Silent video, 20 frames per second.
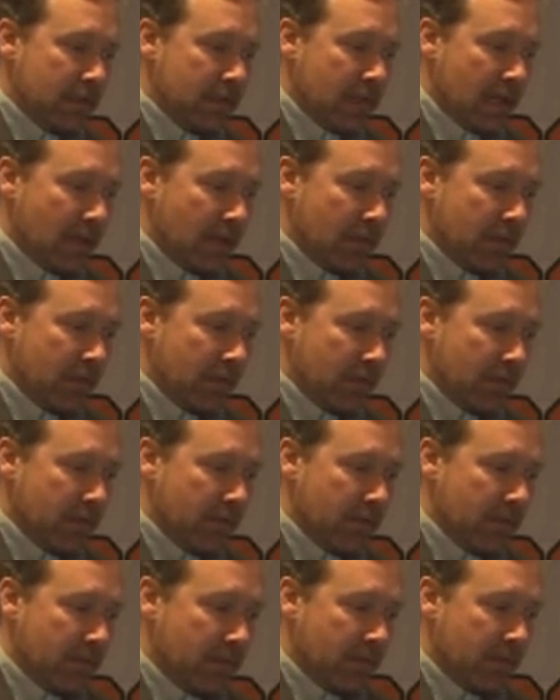down here
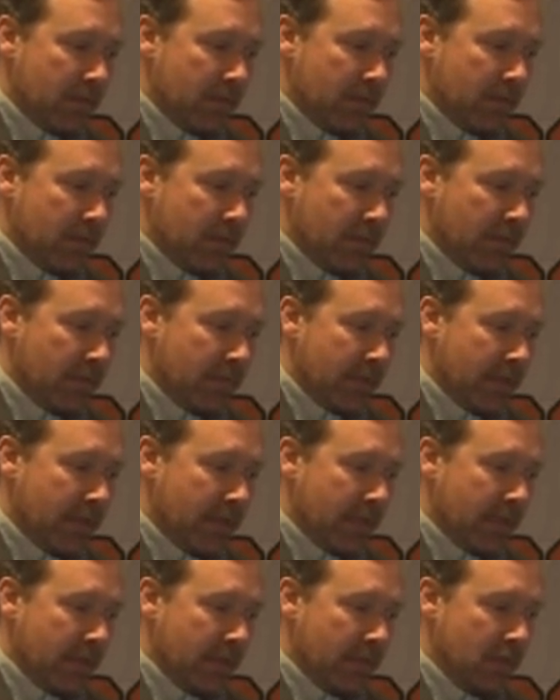in the middle of the
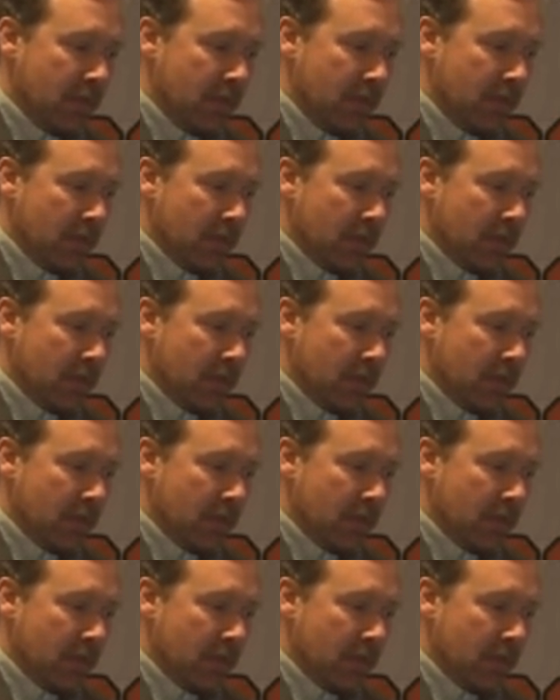page